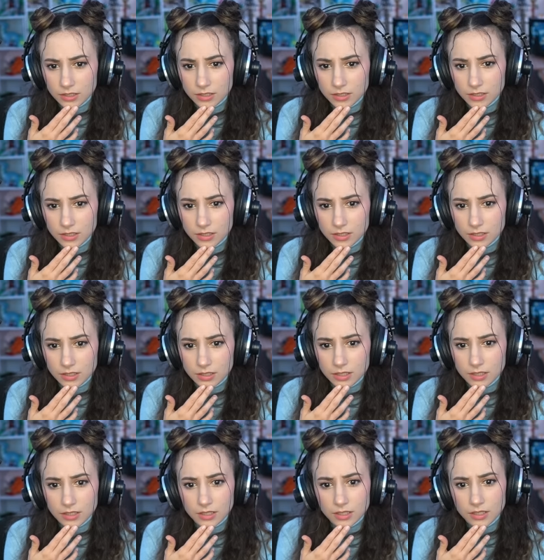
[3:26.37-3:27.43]

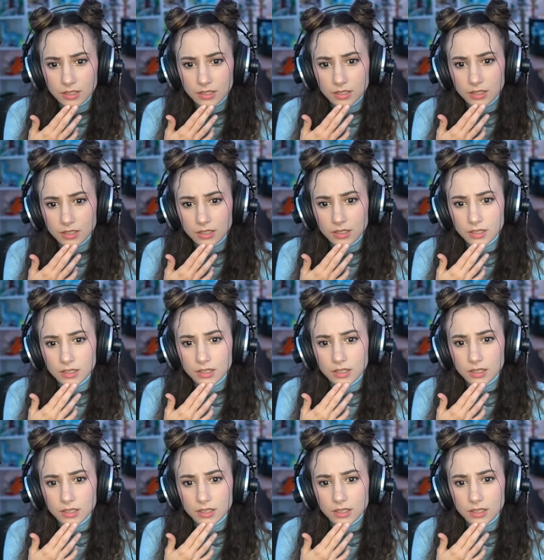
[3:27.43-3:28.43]
(no one is talking)